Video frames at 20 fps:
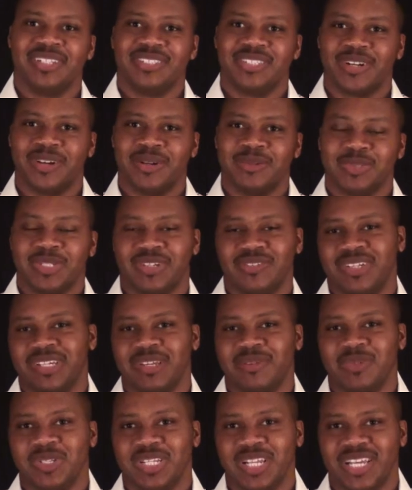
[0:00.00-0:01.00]
in terms of the
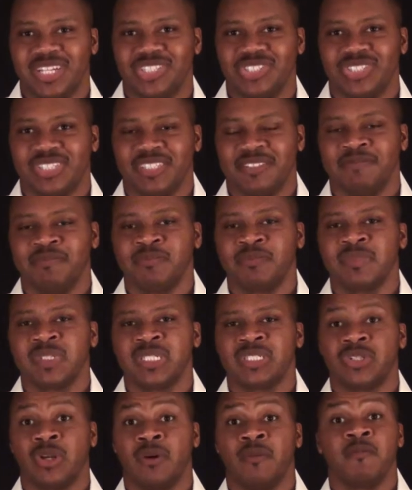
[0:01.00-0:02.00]
emulation
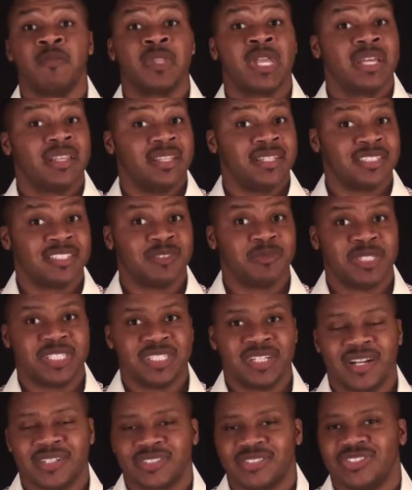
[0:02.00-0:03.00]
so this has been
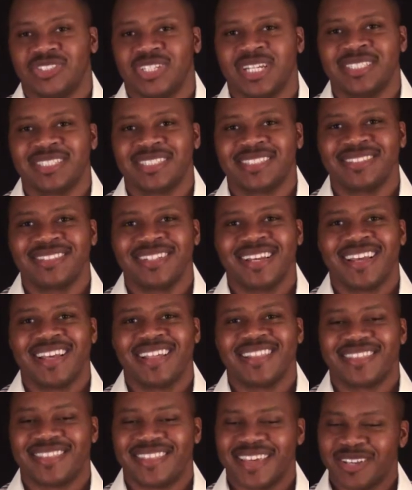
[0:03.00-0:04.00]
dr jason
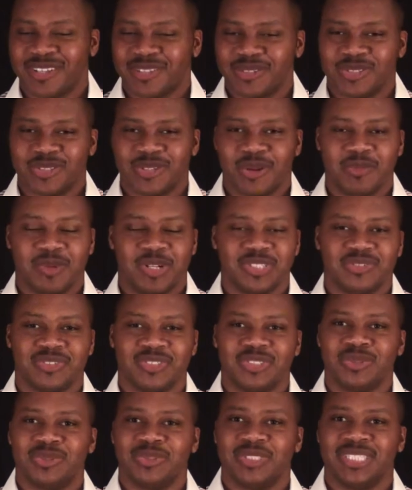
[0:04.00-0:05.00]
thank you so much for
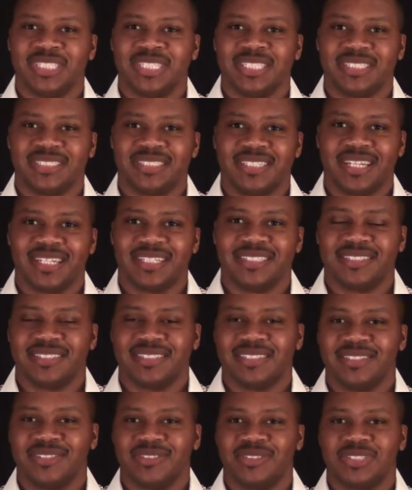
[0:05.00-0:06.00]
tuning in today to the
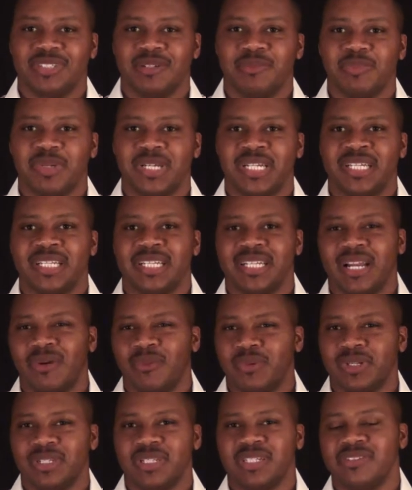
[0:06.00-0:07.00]
leadership minute and i
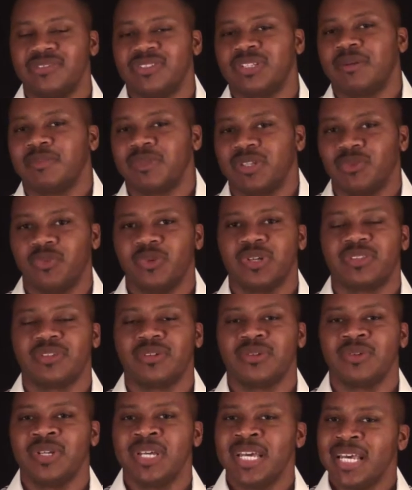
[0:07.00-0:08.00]
want to leave something with
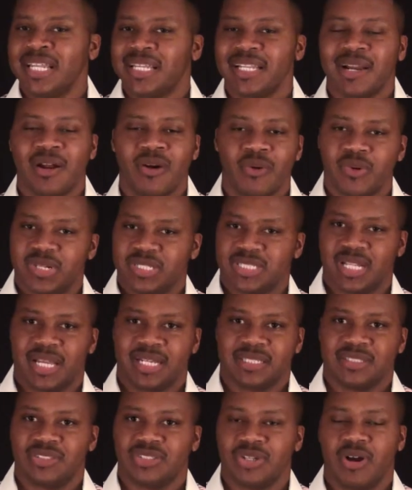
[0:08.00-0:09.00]
you that i always
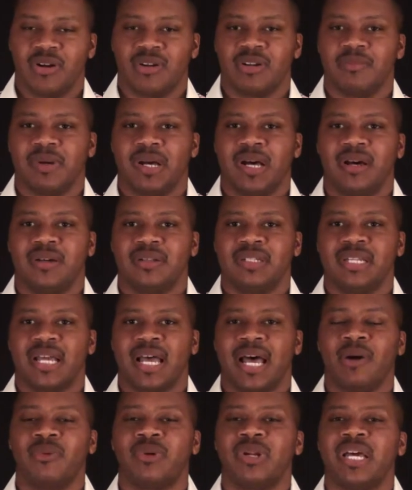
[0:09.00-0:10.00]
like to talk about
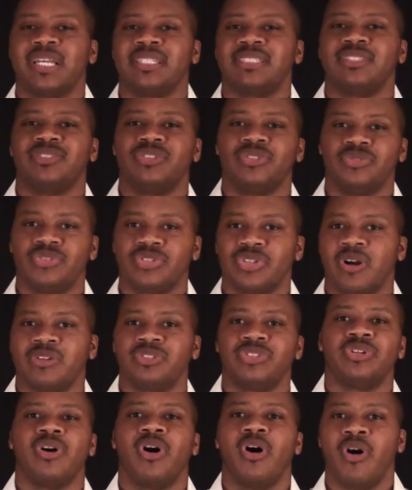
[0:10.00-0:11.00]
I would ask that you
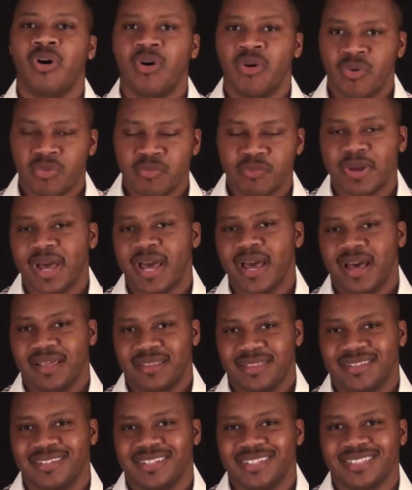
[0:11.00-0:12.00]
chart your own
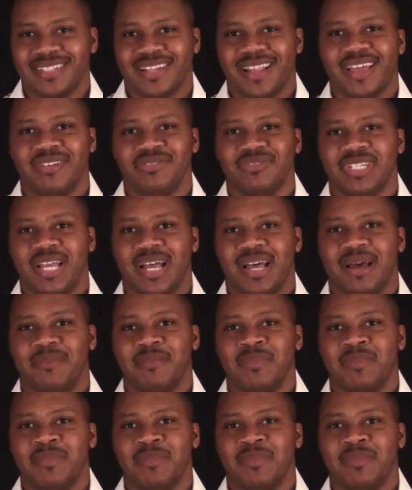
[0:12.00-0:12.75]
path in this lifetime.